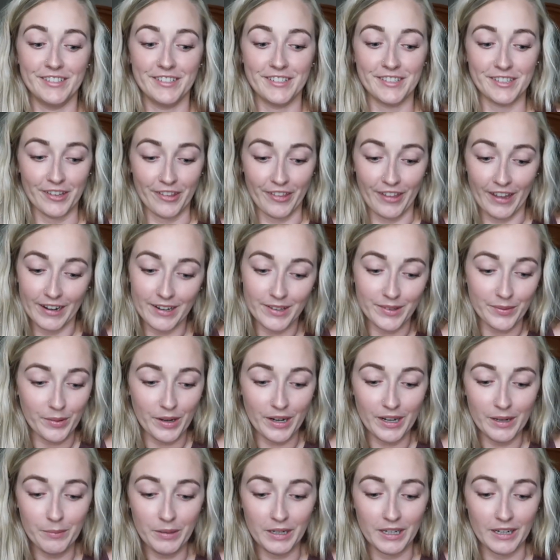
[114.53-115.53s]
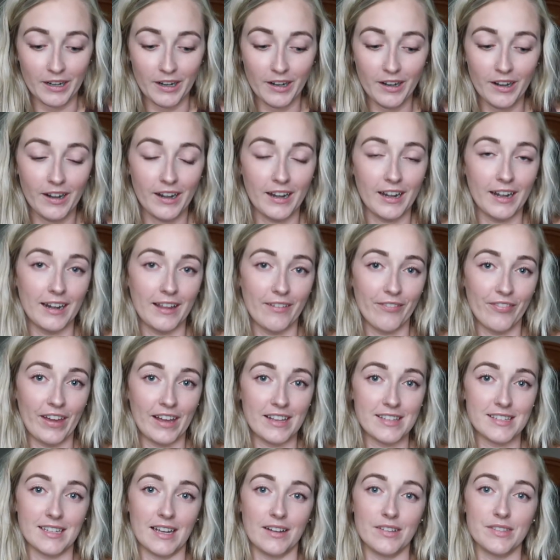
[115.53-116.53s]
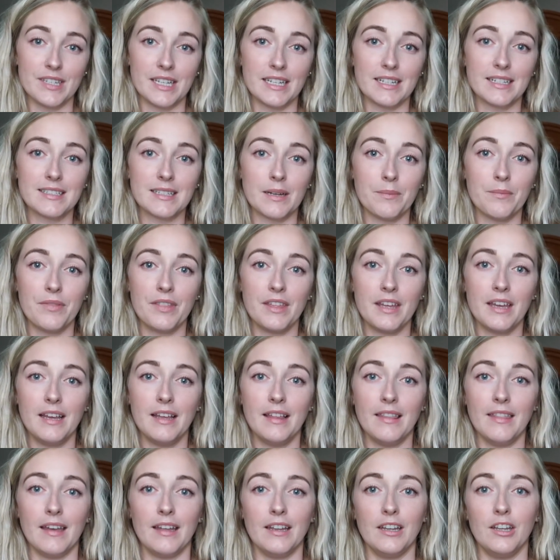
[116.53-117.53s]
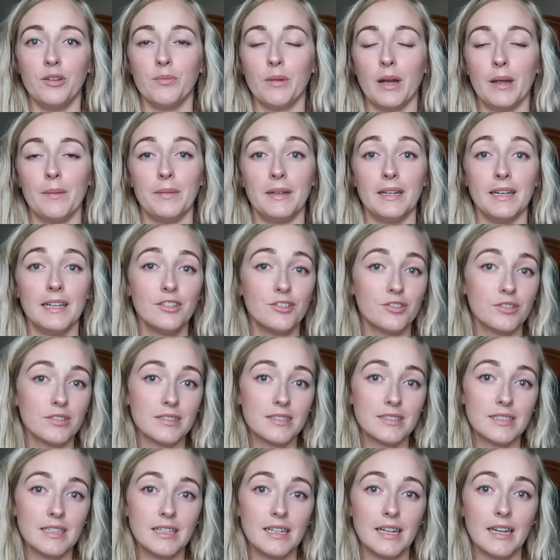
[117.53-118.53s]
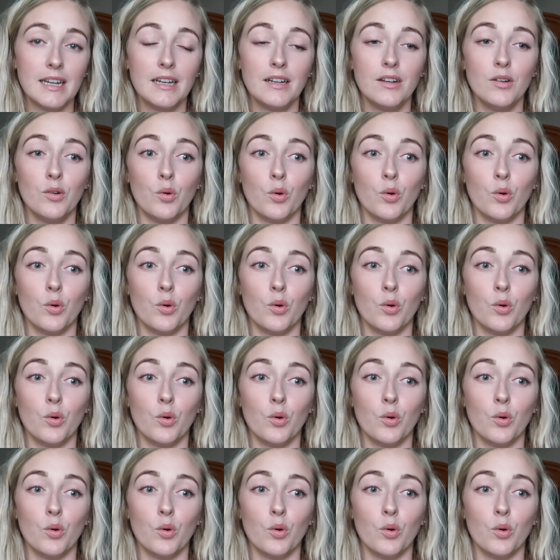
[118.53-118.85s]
So that is why I'm here. And if that sounds like something that you might be interested in,